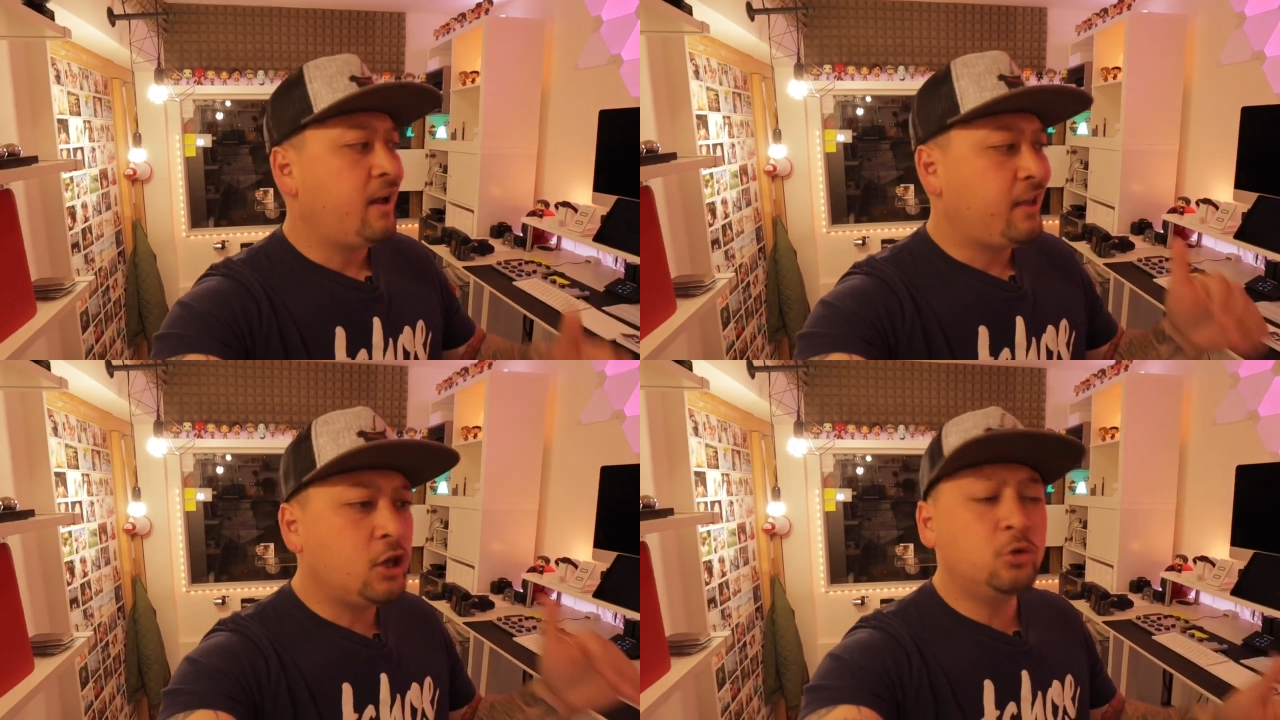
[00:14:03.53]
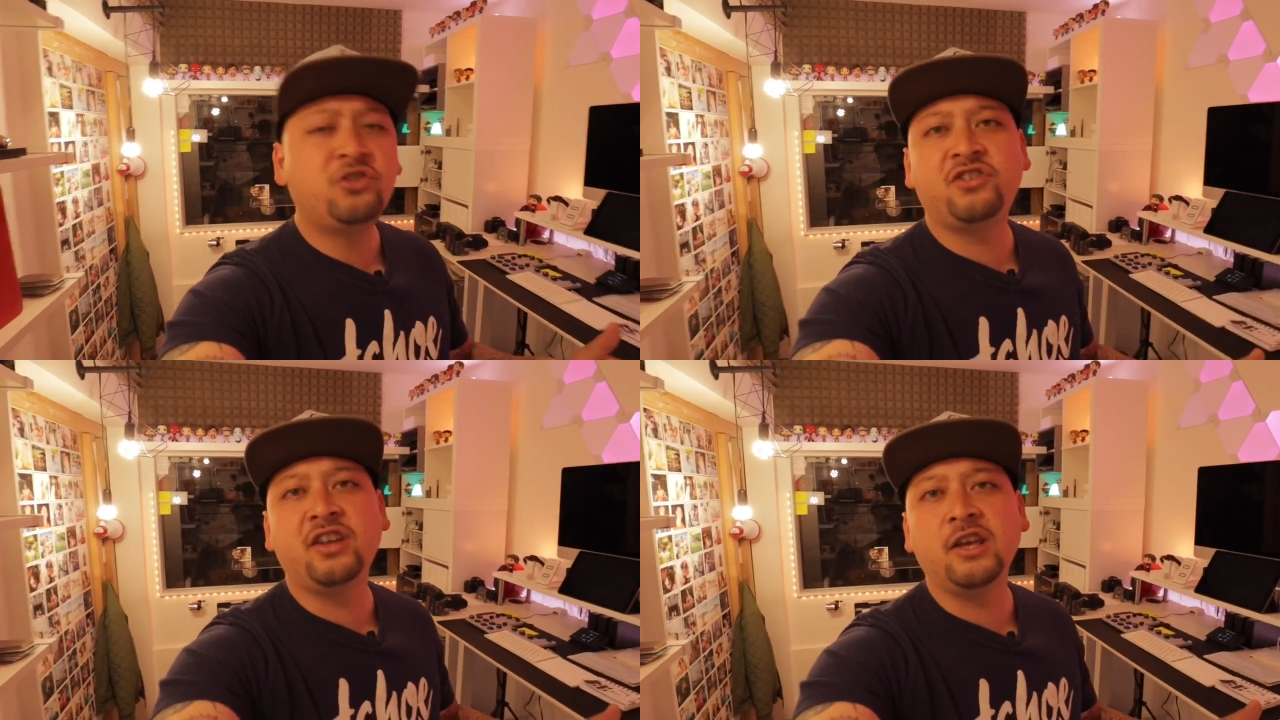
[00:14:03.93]
Huge
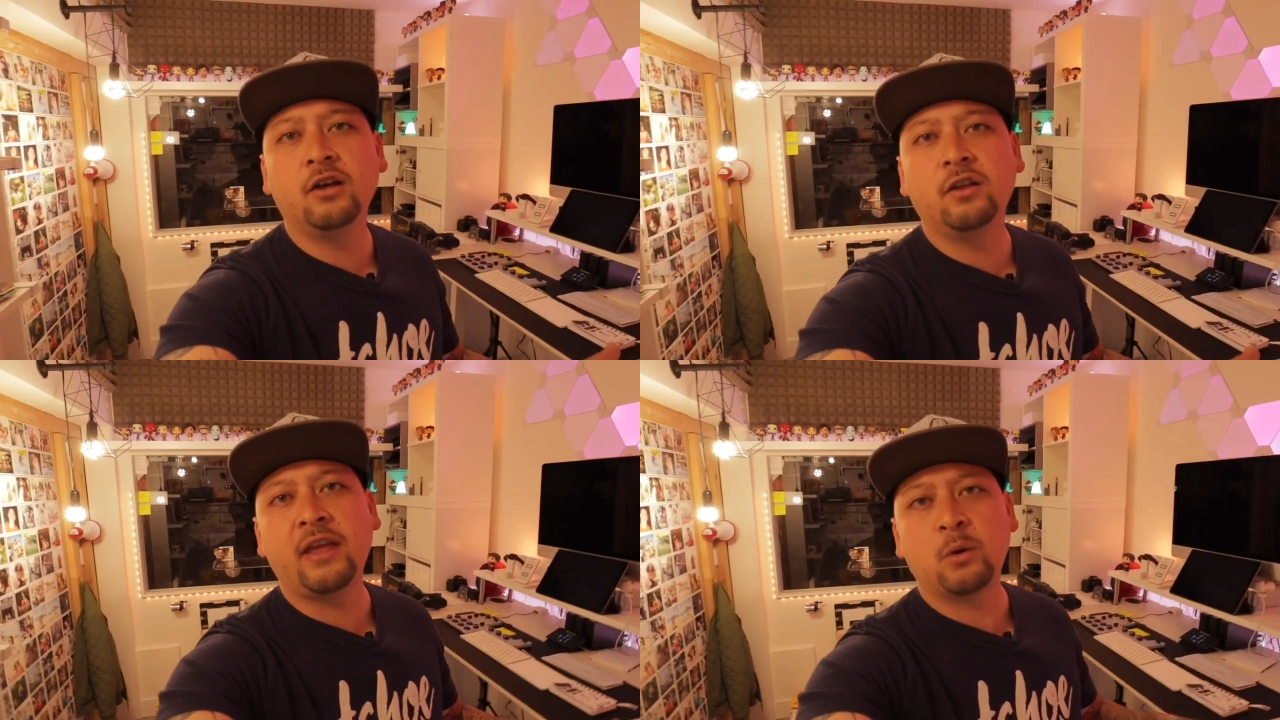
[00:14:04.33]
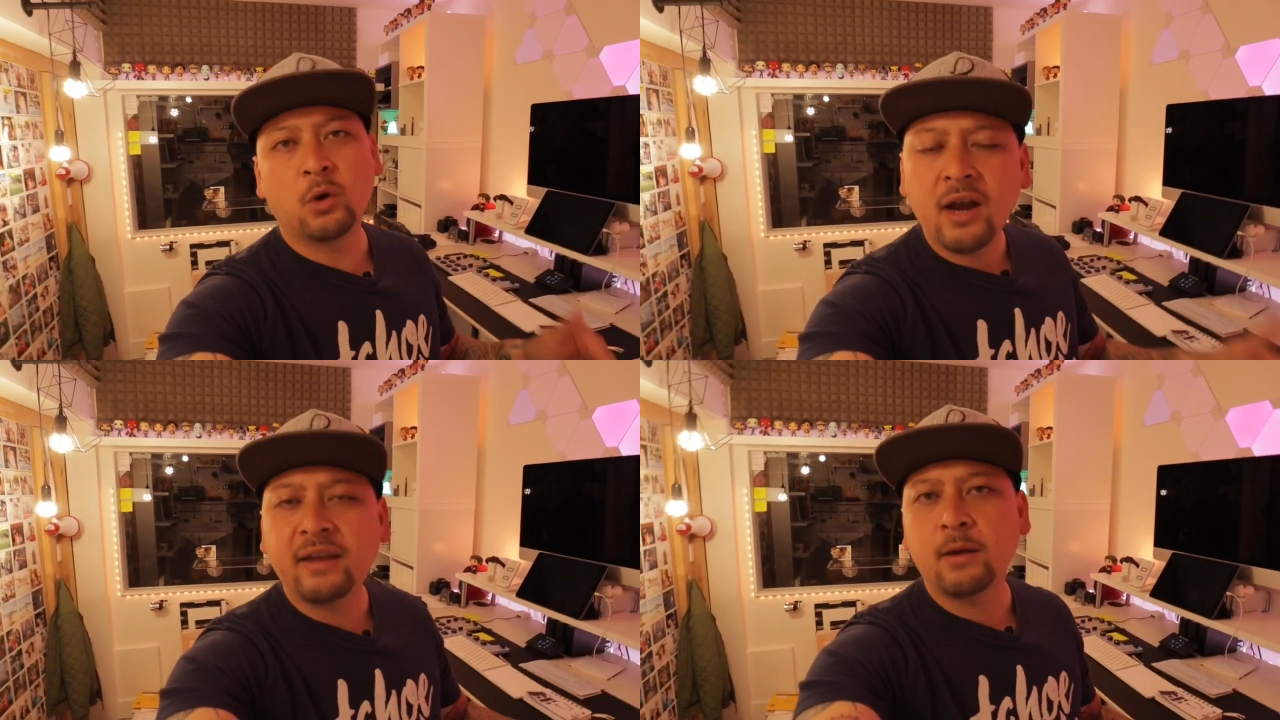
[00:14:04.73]
steal. They
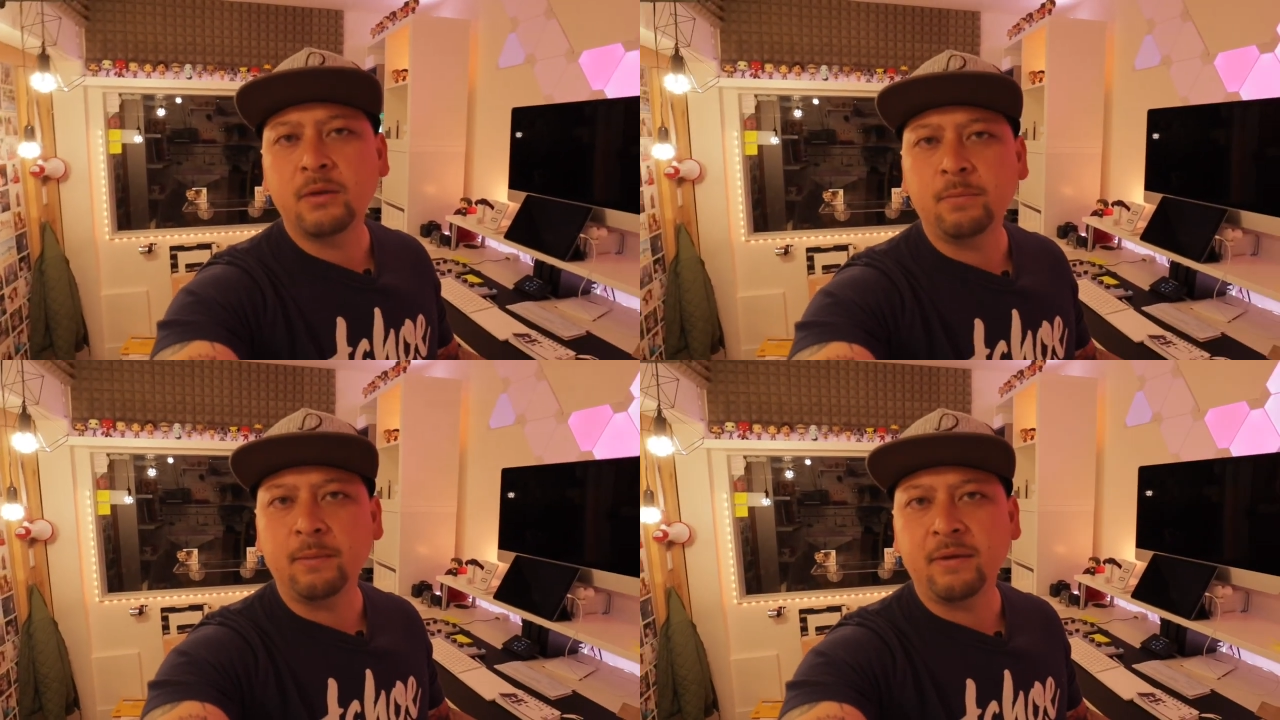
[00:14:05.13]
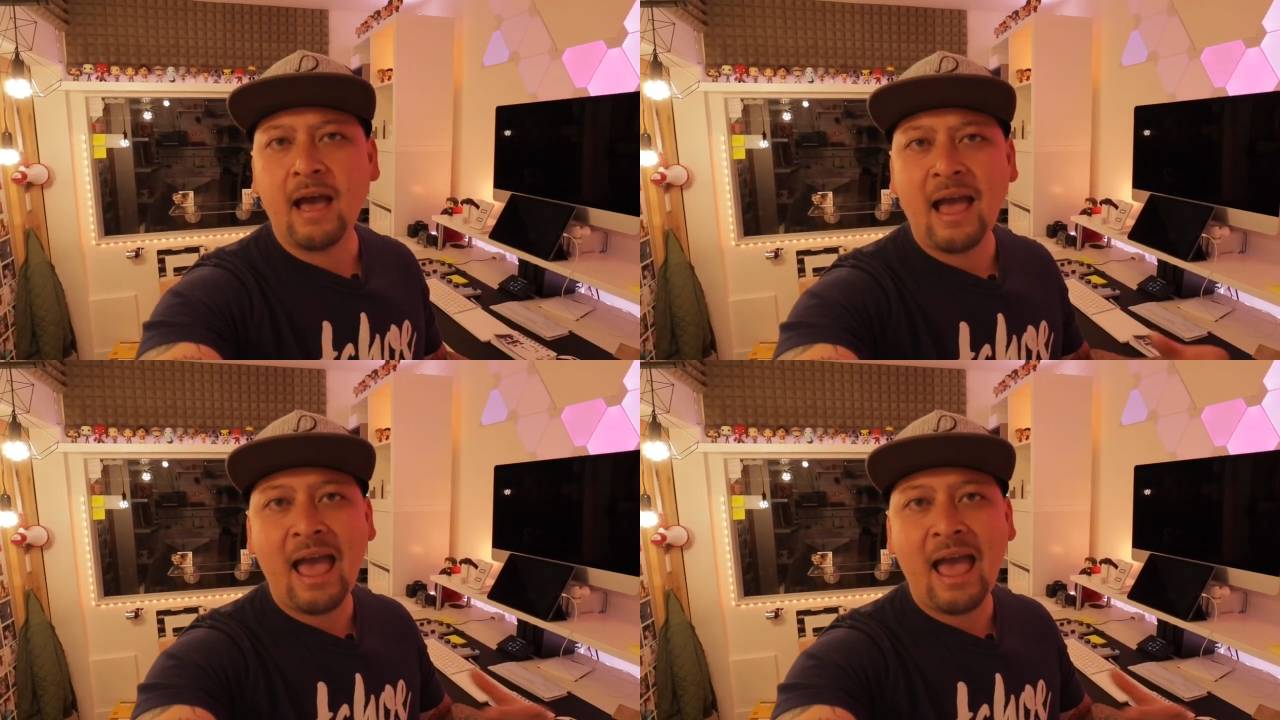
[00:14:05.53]
were at WPPI.